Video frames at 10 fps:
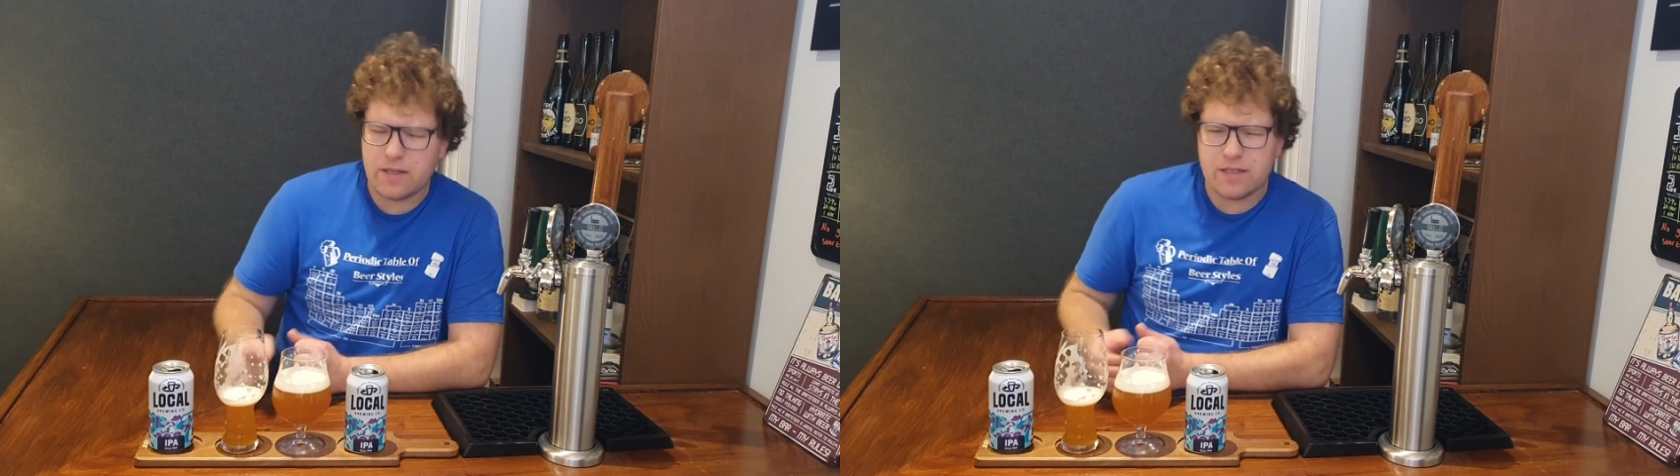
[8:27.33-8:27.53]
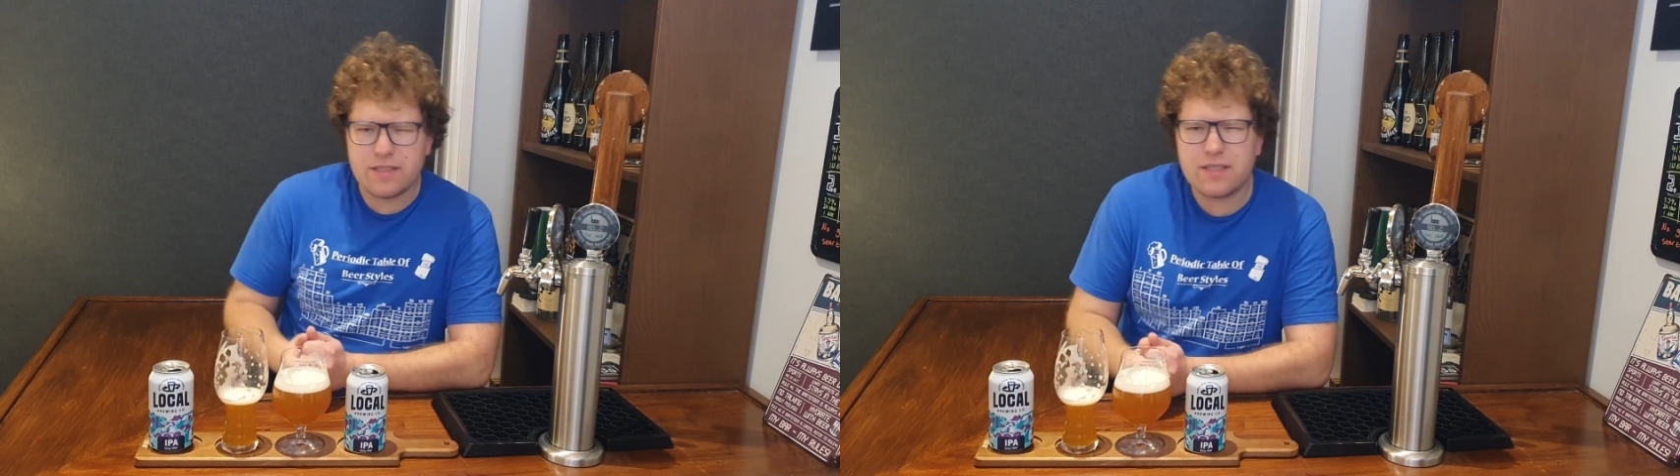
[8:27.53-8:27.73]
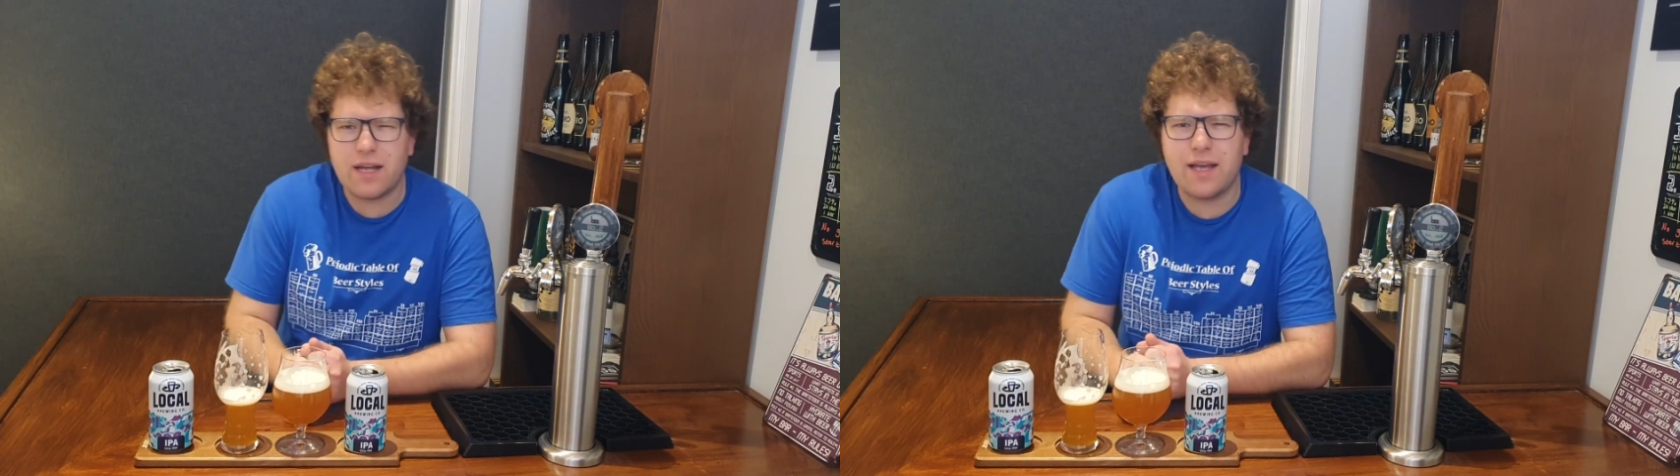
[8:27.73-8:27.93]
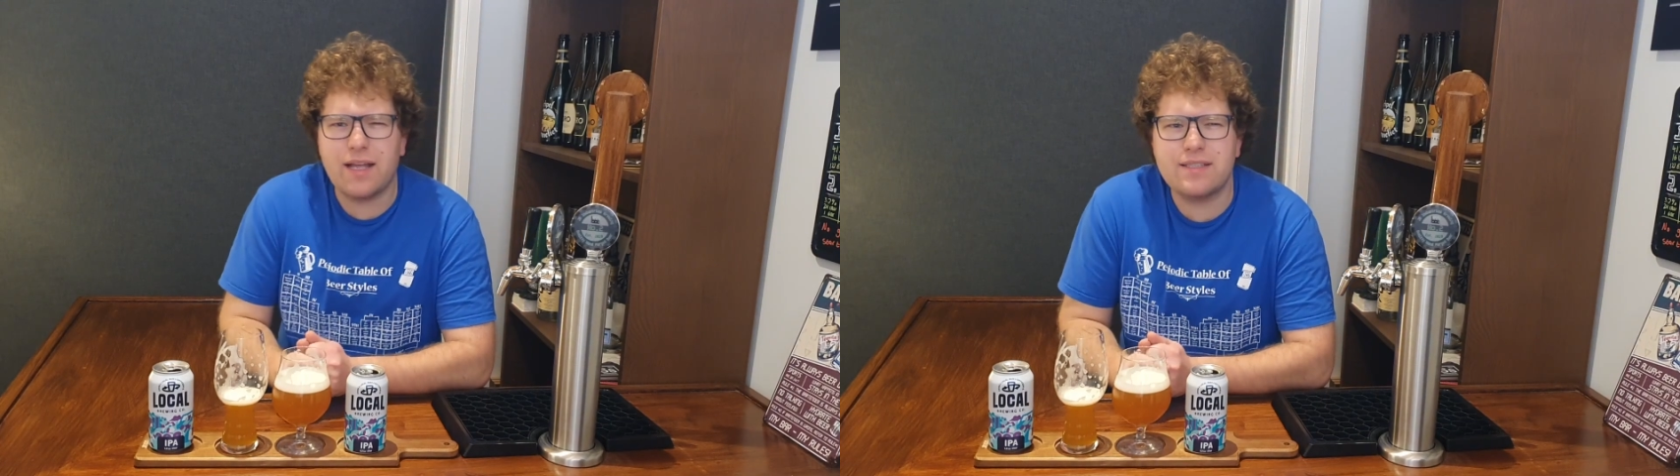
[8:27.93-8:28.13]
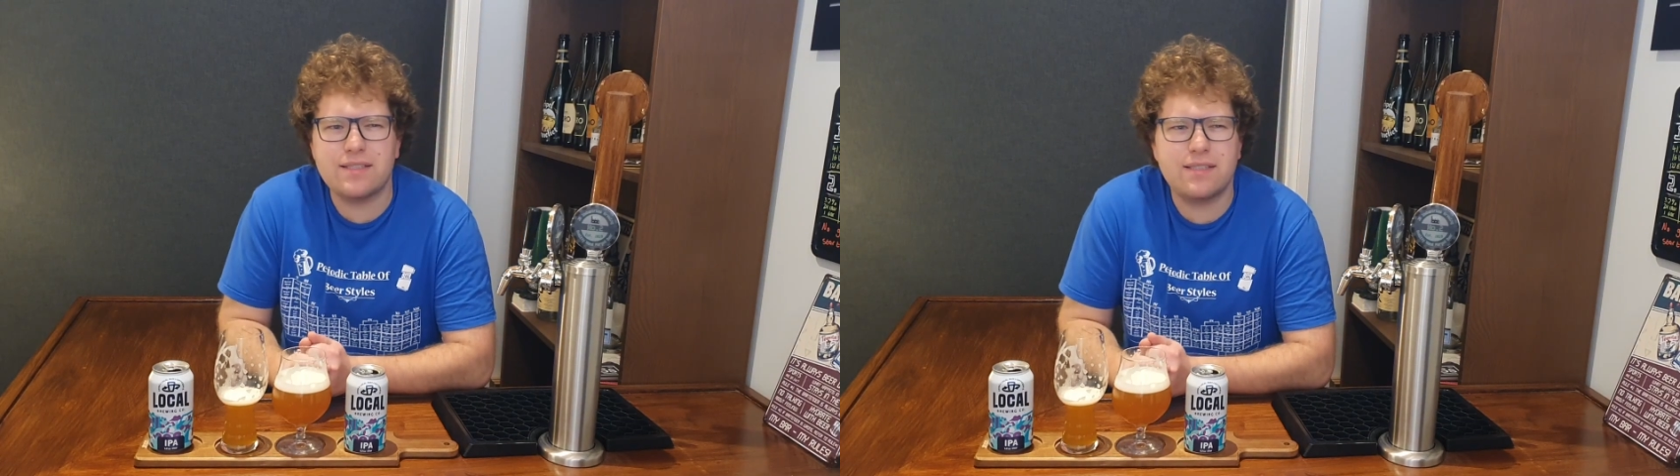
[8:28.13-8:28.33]
There's just like
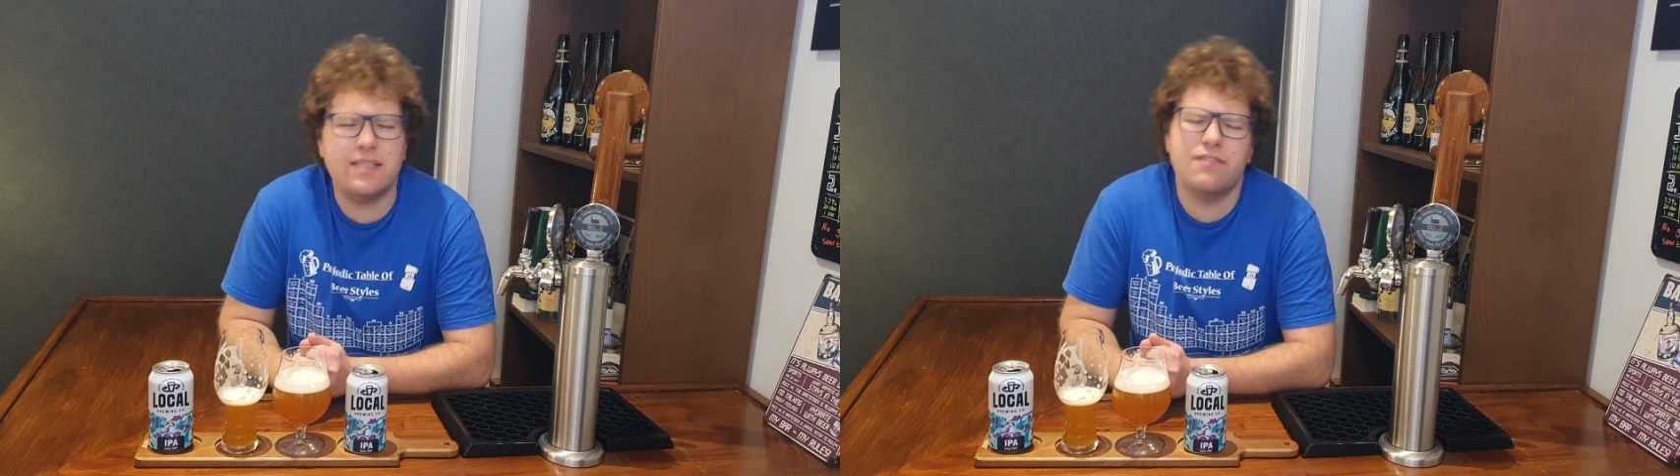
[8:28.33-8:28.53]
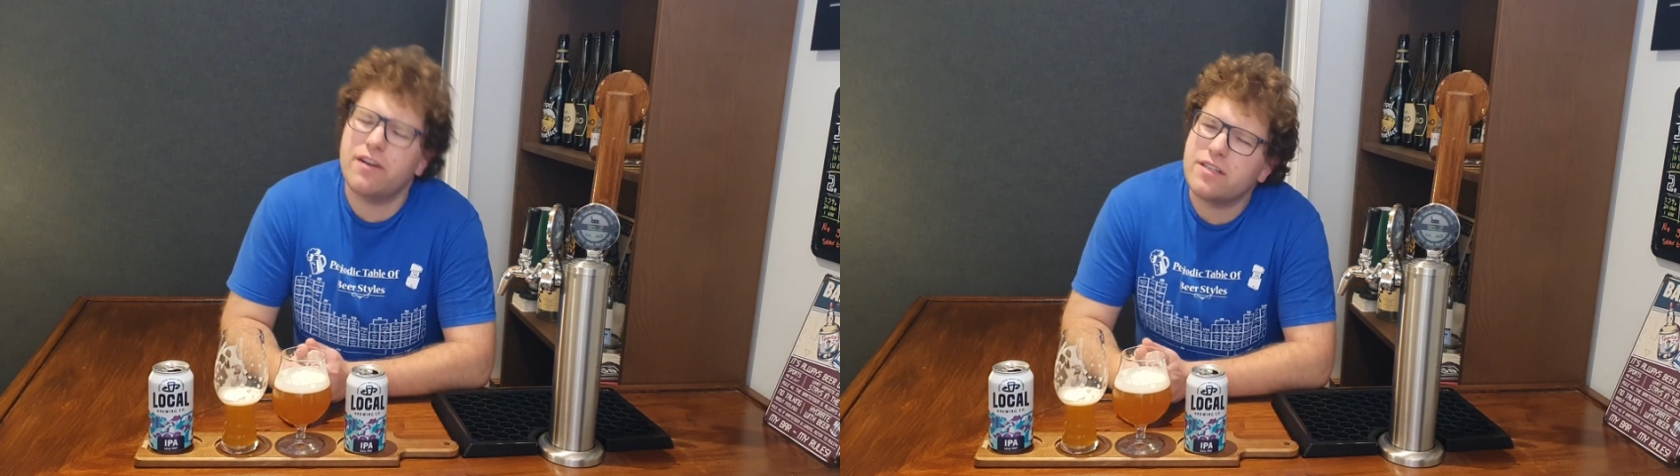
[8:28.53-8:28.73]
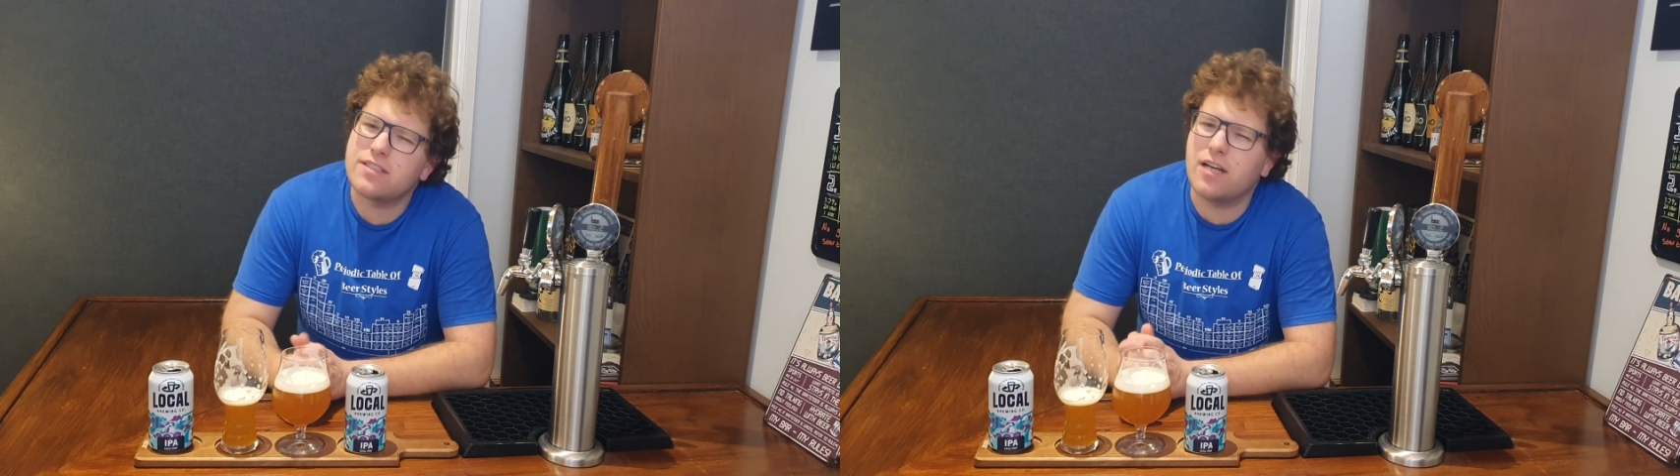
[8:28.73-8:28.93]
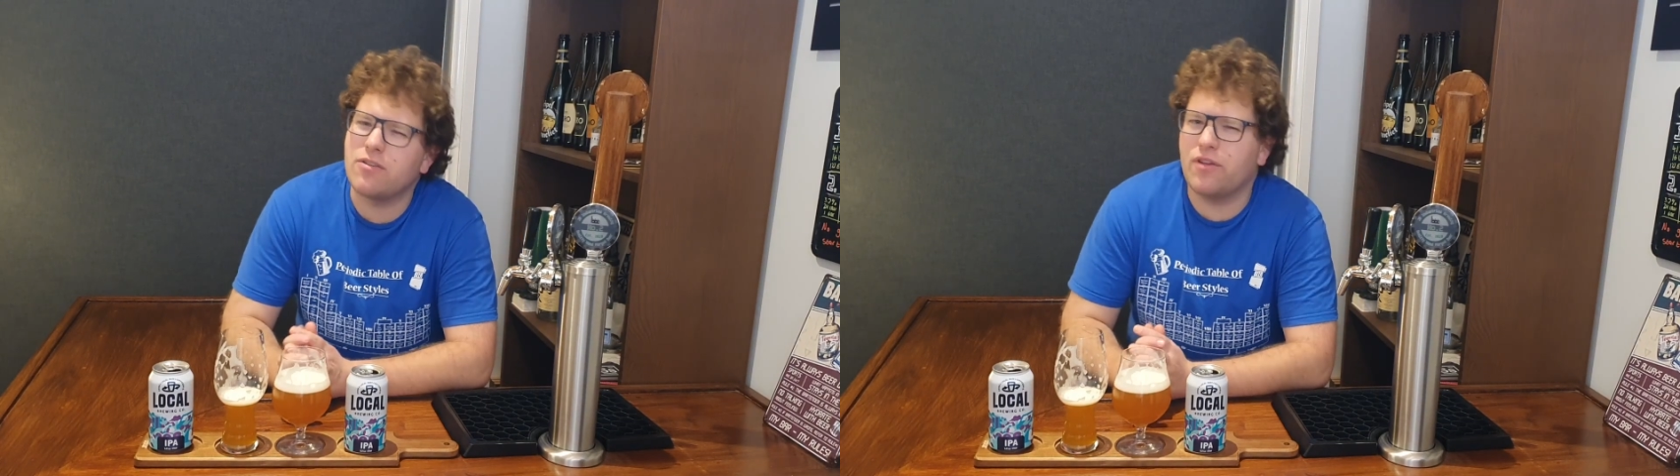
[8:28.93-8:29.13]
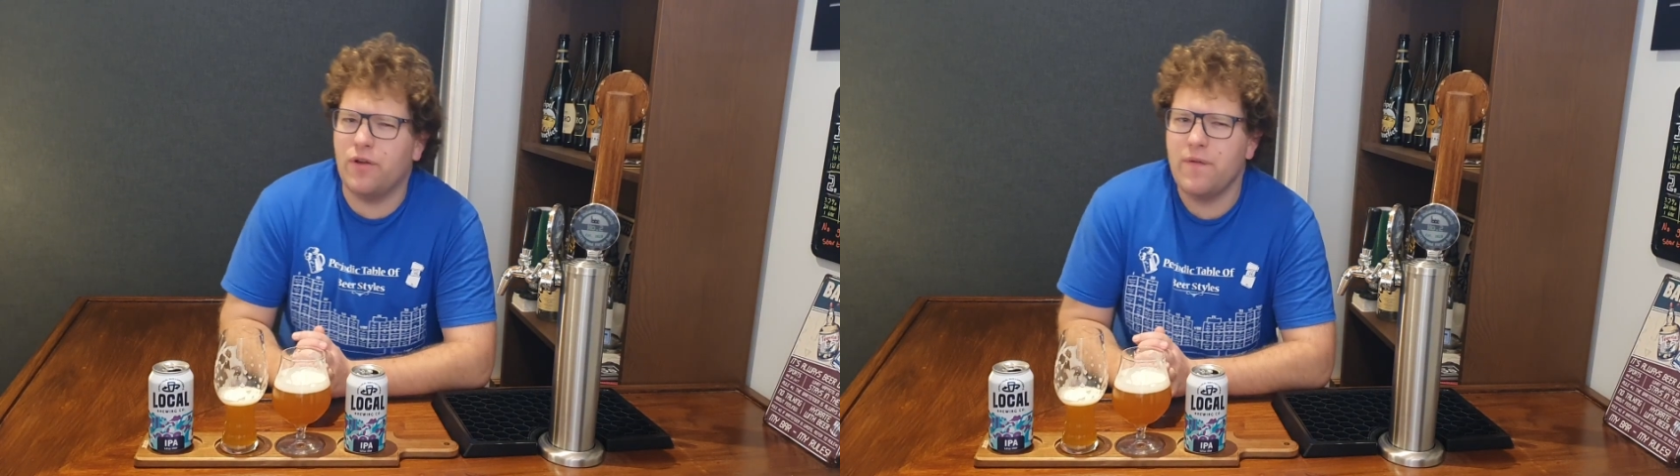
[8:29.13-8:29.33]
it's very
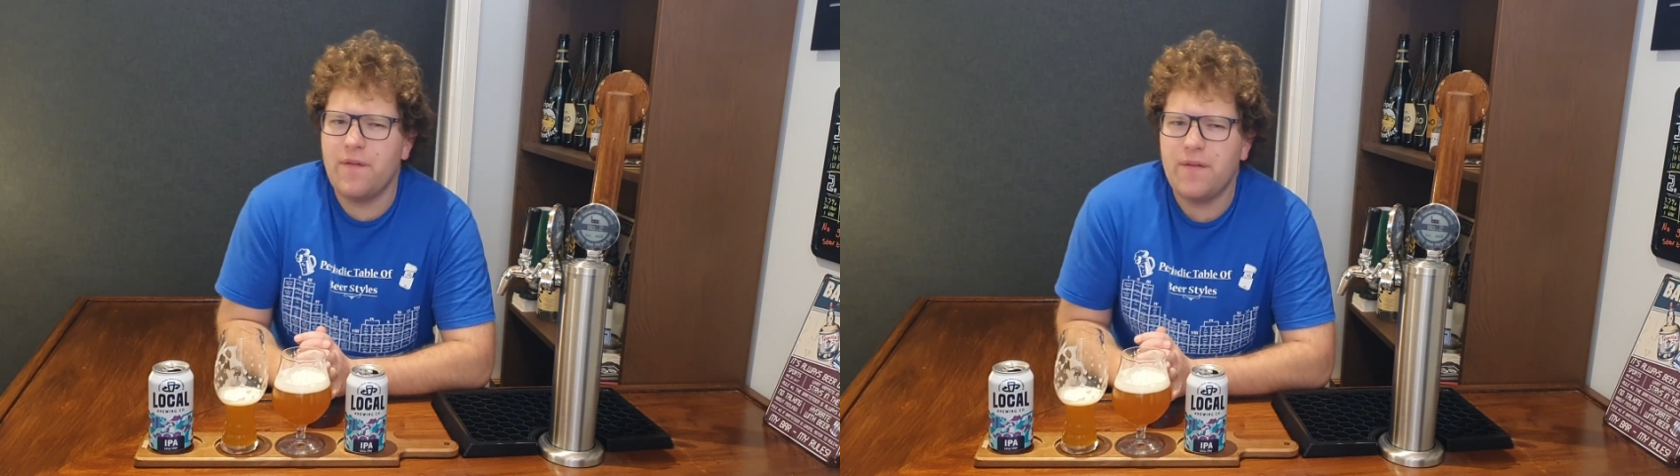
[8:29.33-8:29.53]
subtle though.